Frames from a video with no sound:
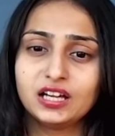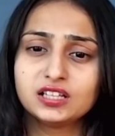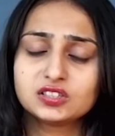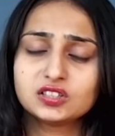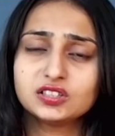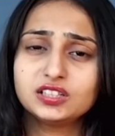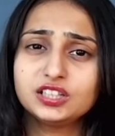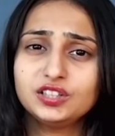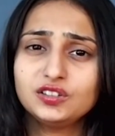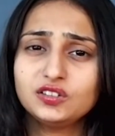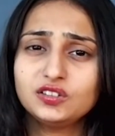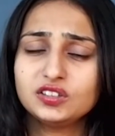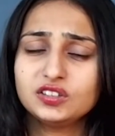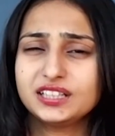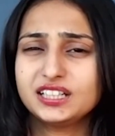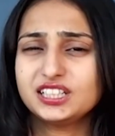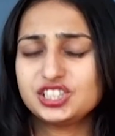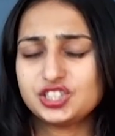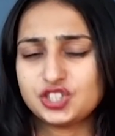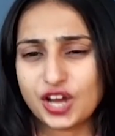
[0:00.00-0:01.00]
So did you know
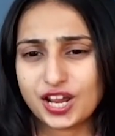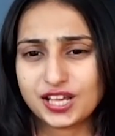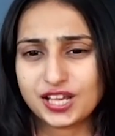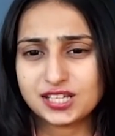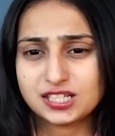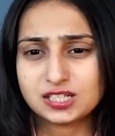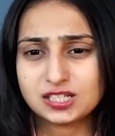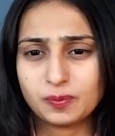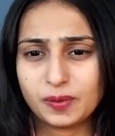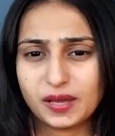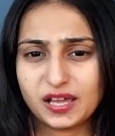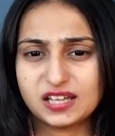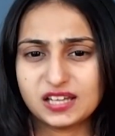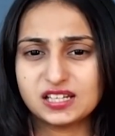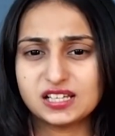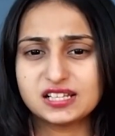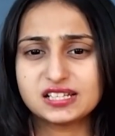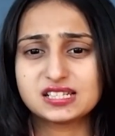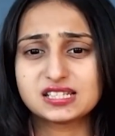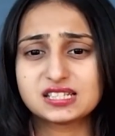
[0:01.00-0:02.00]
that chest pain
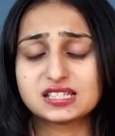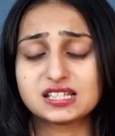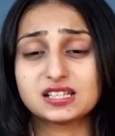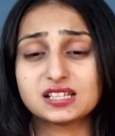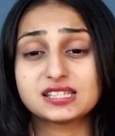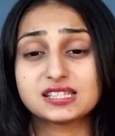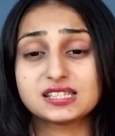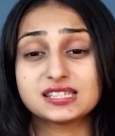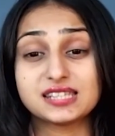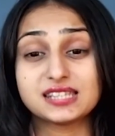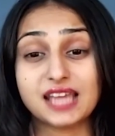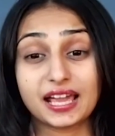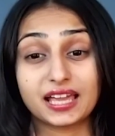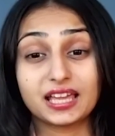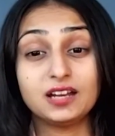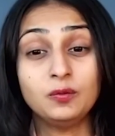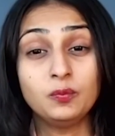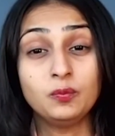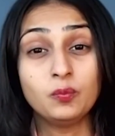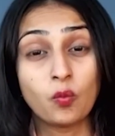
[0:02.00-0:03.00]
is the
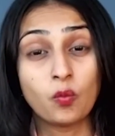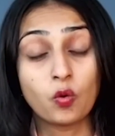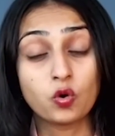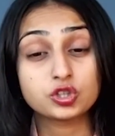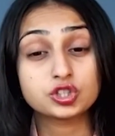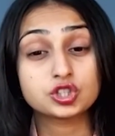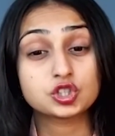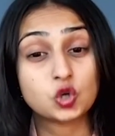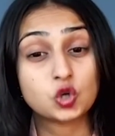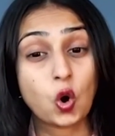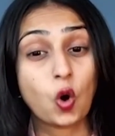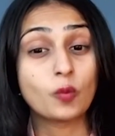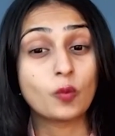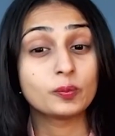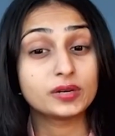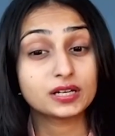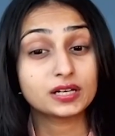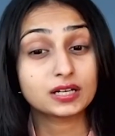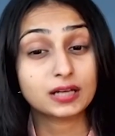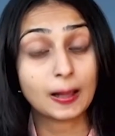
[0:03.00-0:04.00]
second most
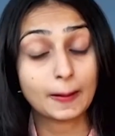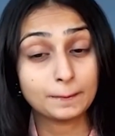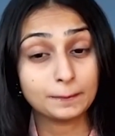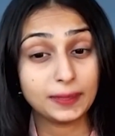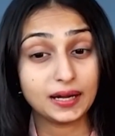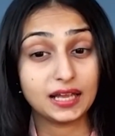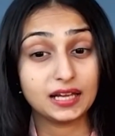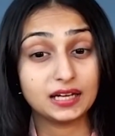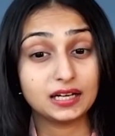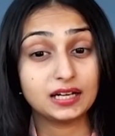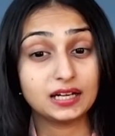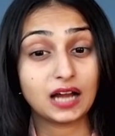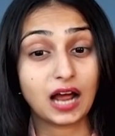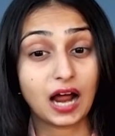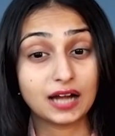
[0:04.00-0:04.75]
common complaint in